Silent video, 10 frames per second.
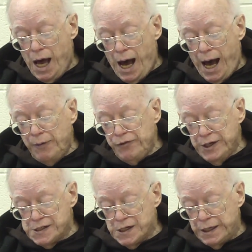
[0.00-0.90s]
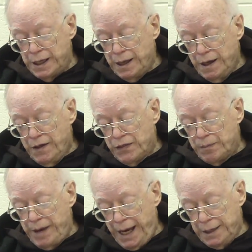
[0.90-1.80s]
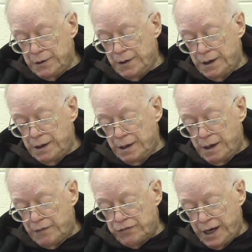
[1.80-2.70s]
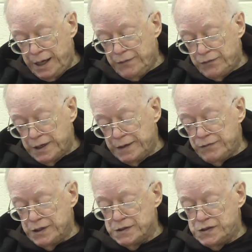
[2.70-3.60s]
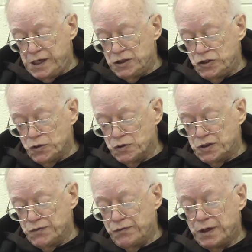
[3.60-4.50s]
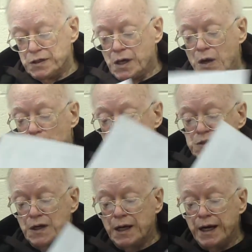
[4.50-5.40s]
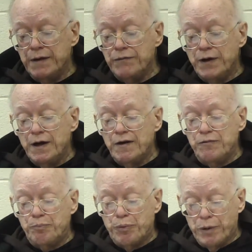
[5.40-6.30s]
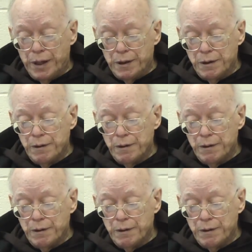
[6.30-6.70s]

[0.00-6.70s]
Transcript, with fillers: Obviously, the manner of life lived in St. Joseph was a life of prayer.